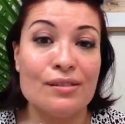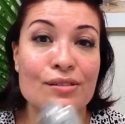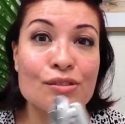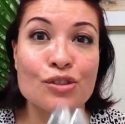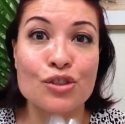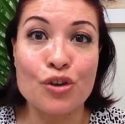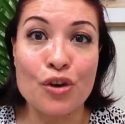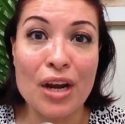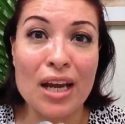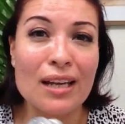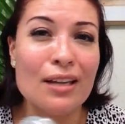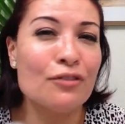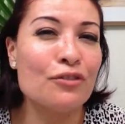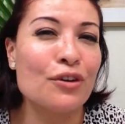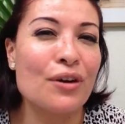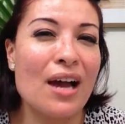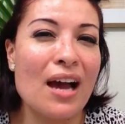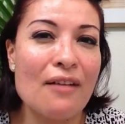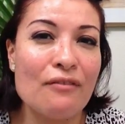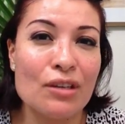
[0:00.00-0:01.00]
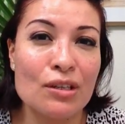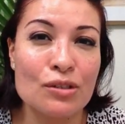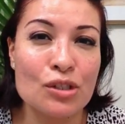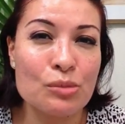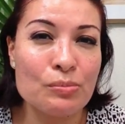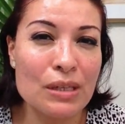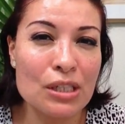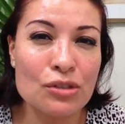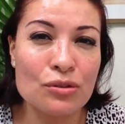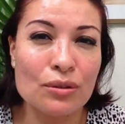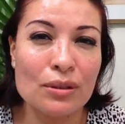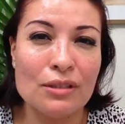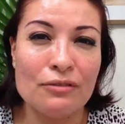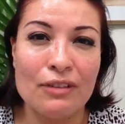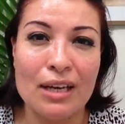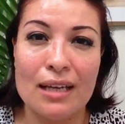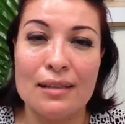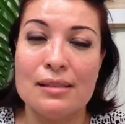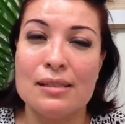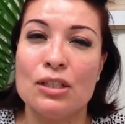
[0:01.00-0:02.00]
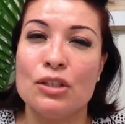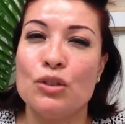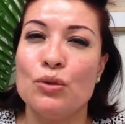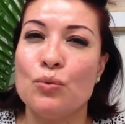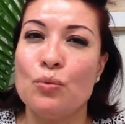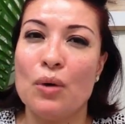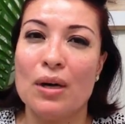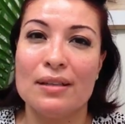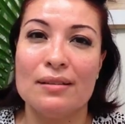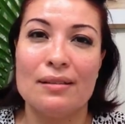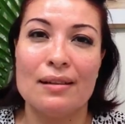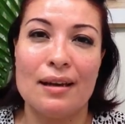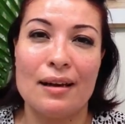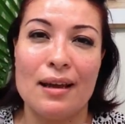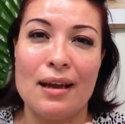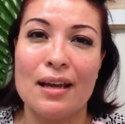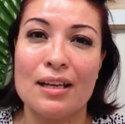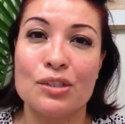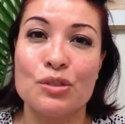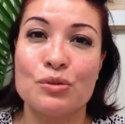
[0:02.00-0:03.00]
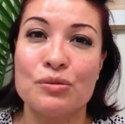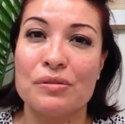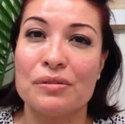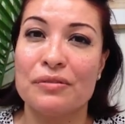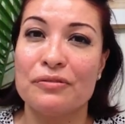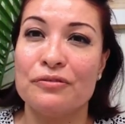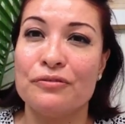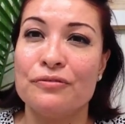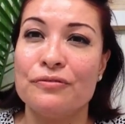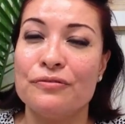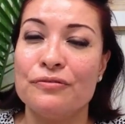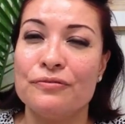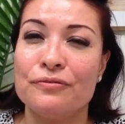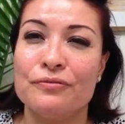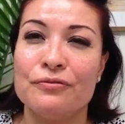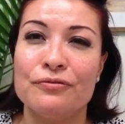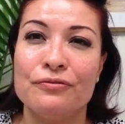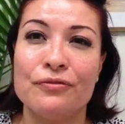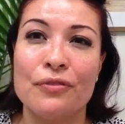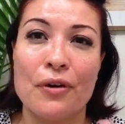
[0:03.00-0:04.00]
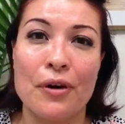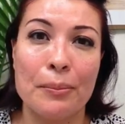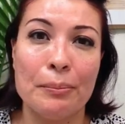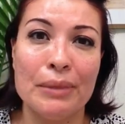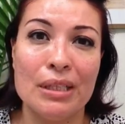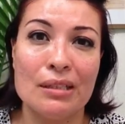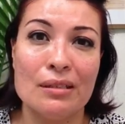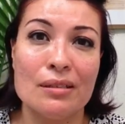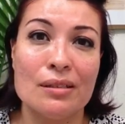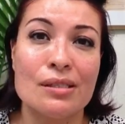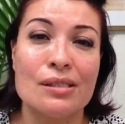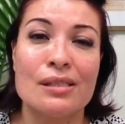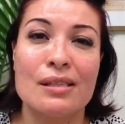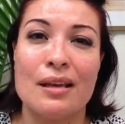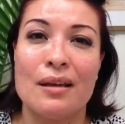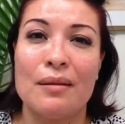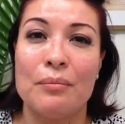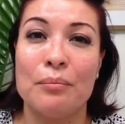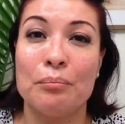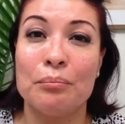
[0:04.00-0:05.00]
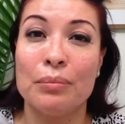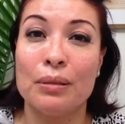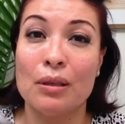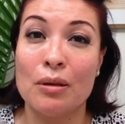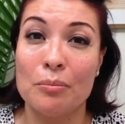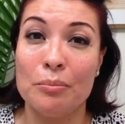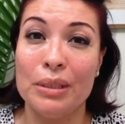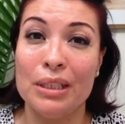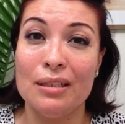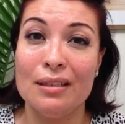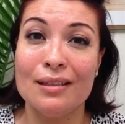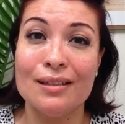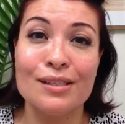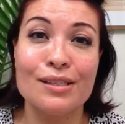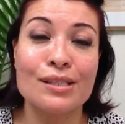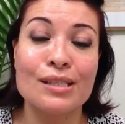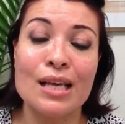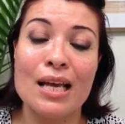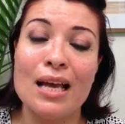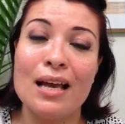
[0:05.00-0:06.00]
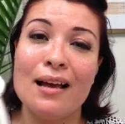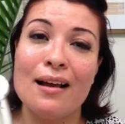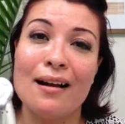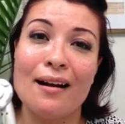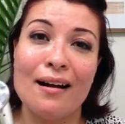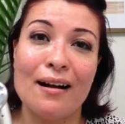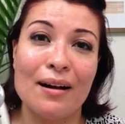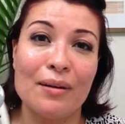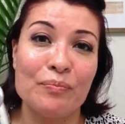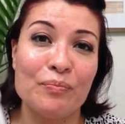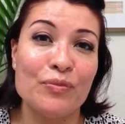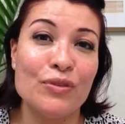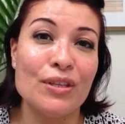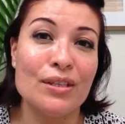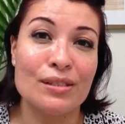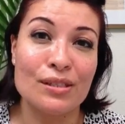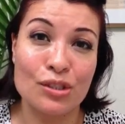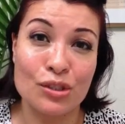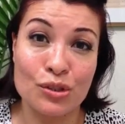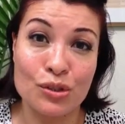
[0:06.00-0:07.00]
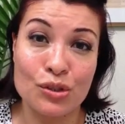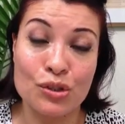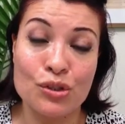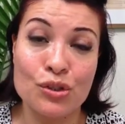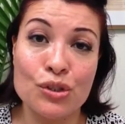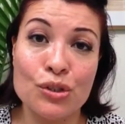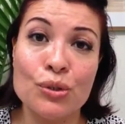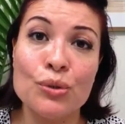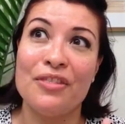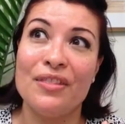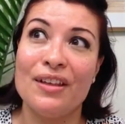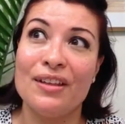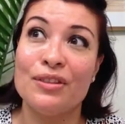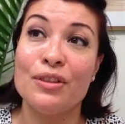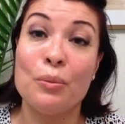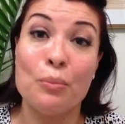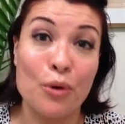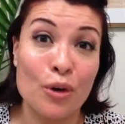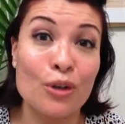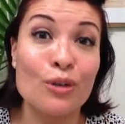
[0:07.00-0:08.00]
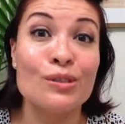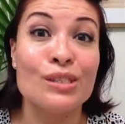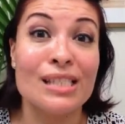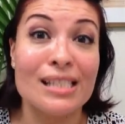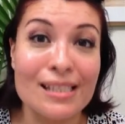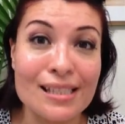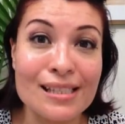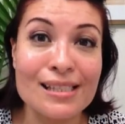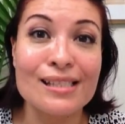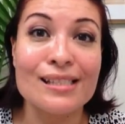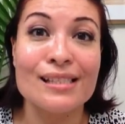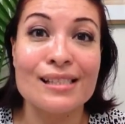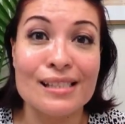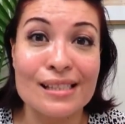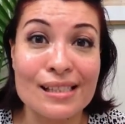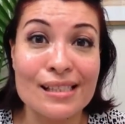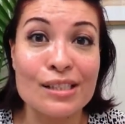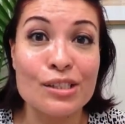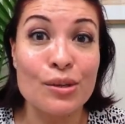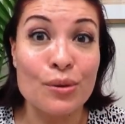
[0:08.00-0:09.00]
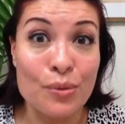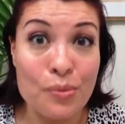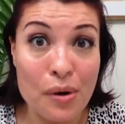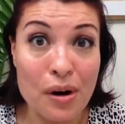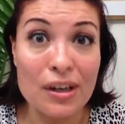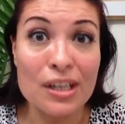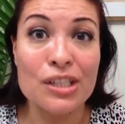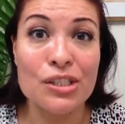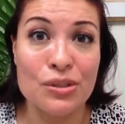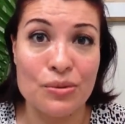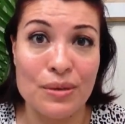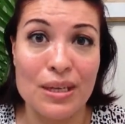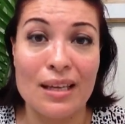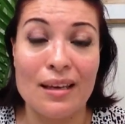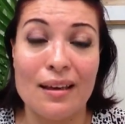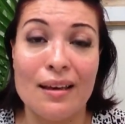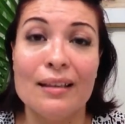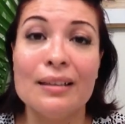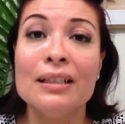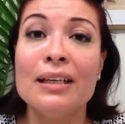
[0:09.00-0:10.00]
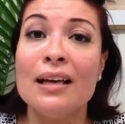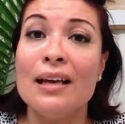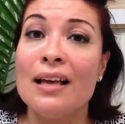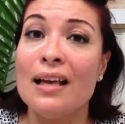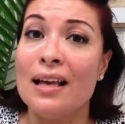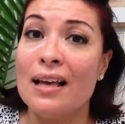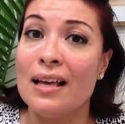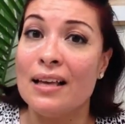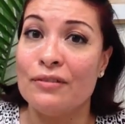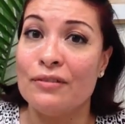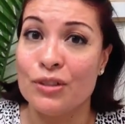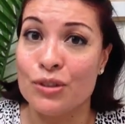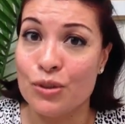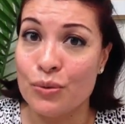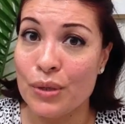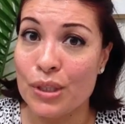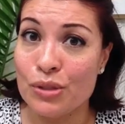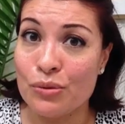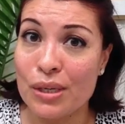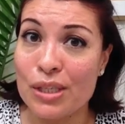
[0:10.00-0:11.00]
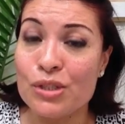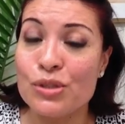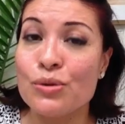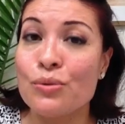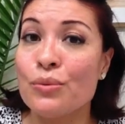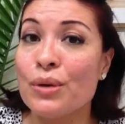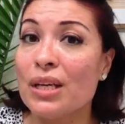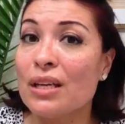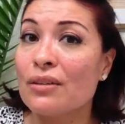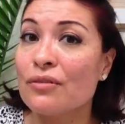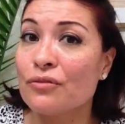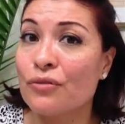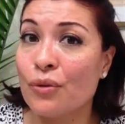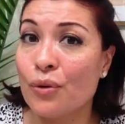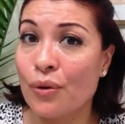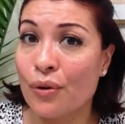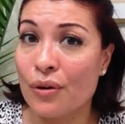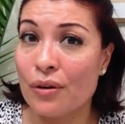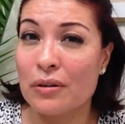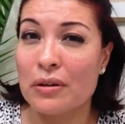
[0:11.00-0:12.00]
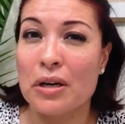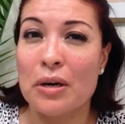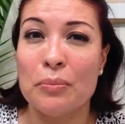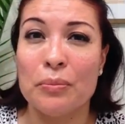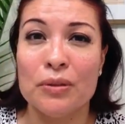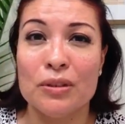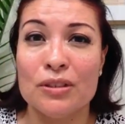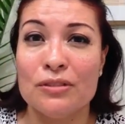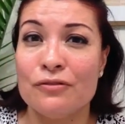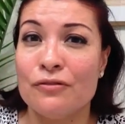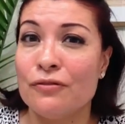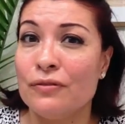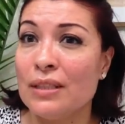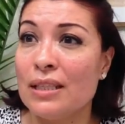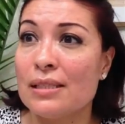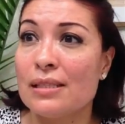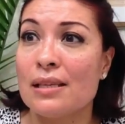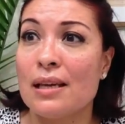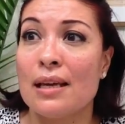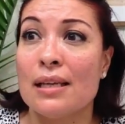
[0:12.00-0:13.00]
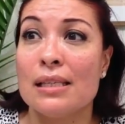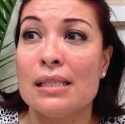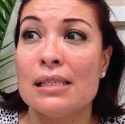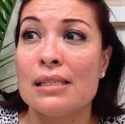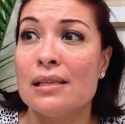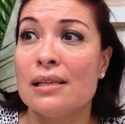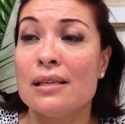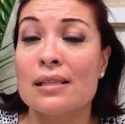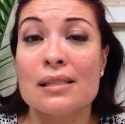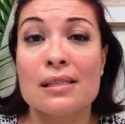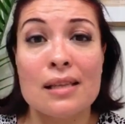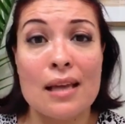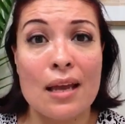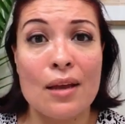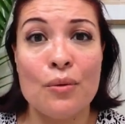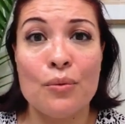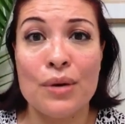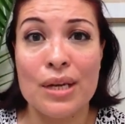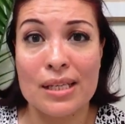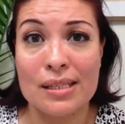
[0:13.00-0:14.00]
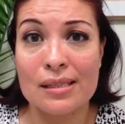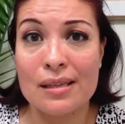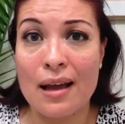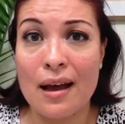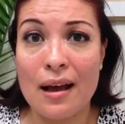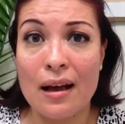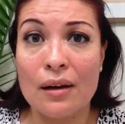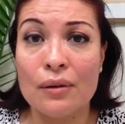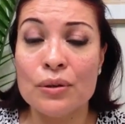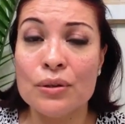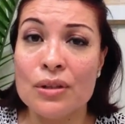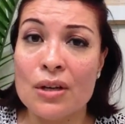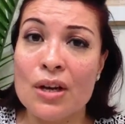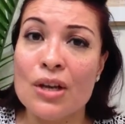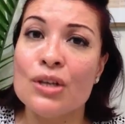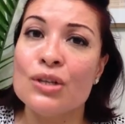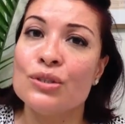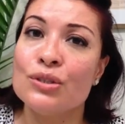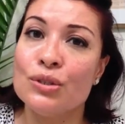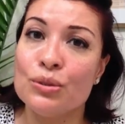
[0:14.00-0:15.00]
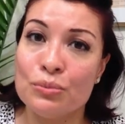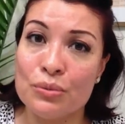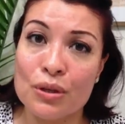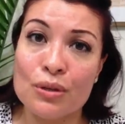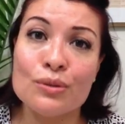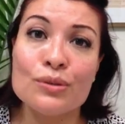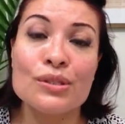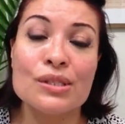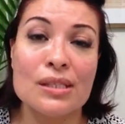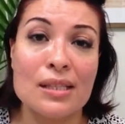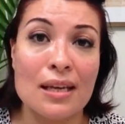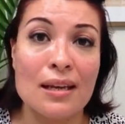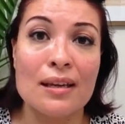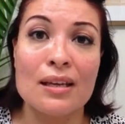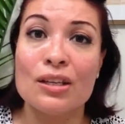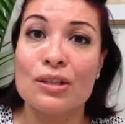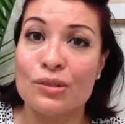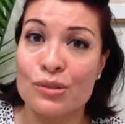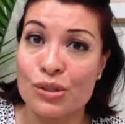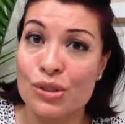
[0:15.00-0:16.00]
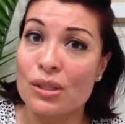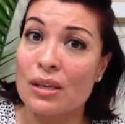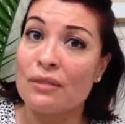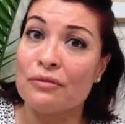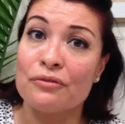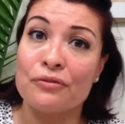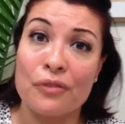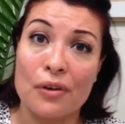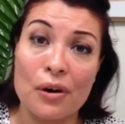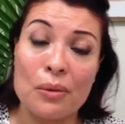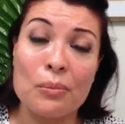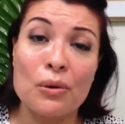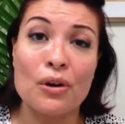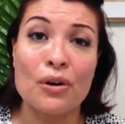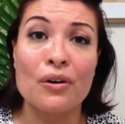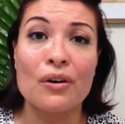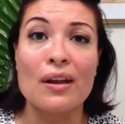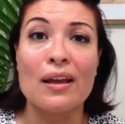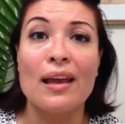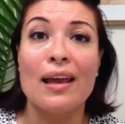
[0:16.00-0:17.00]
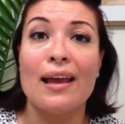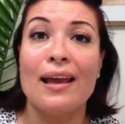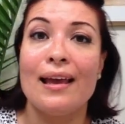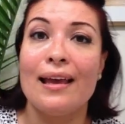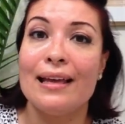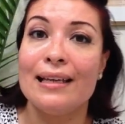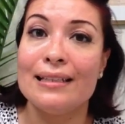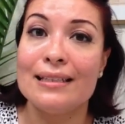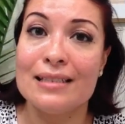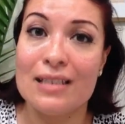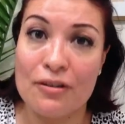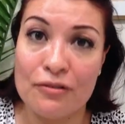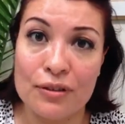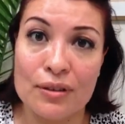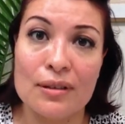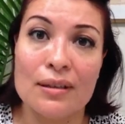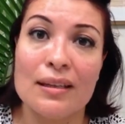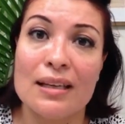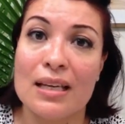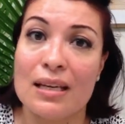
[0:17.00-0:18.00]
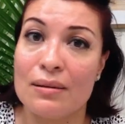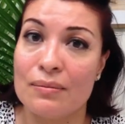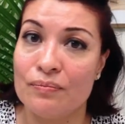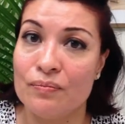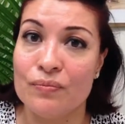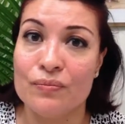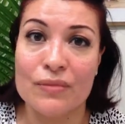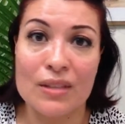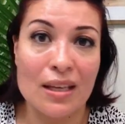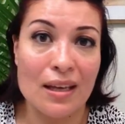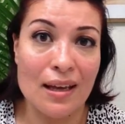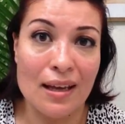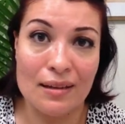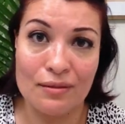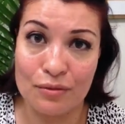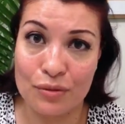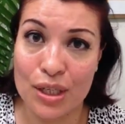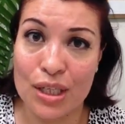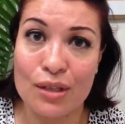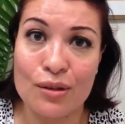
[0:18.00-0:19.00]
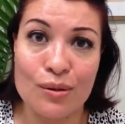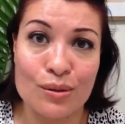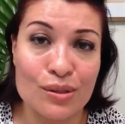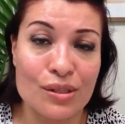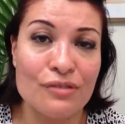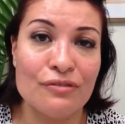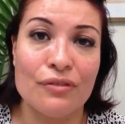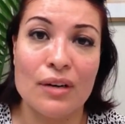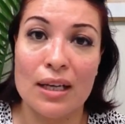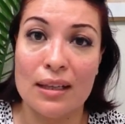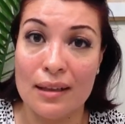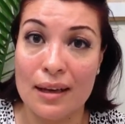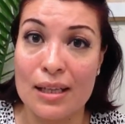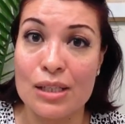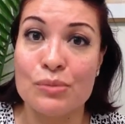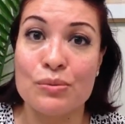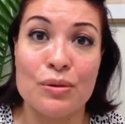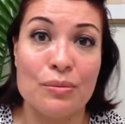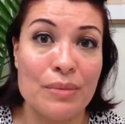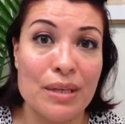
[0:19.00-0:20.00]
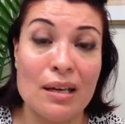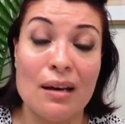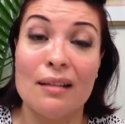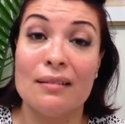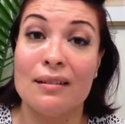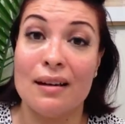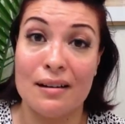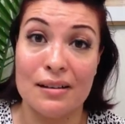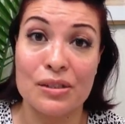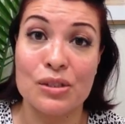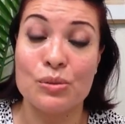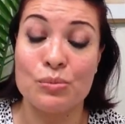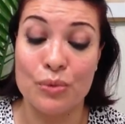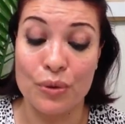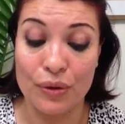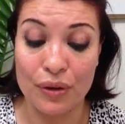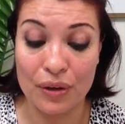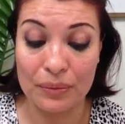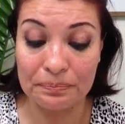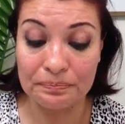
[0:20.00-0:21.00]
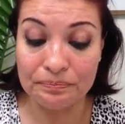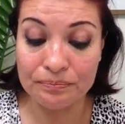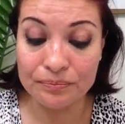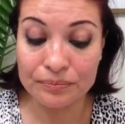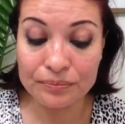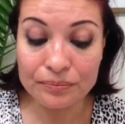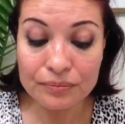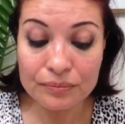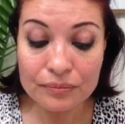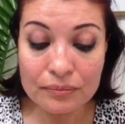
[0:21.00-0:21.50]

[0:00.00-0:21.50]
This is great if you're having a special event and you want that extra firmness and plumpiness. This is good to do. The more consistent you are doing it, if you do it twice a week for a couple of, let's say 6-8 weeks out, you will see your skin firmer, and definitely wrinkles and fine lines will be a lot smoother.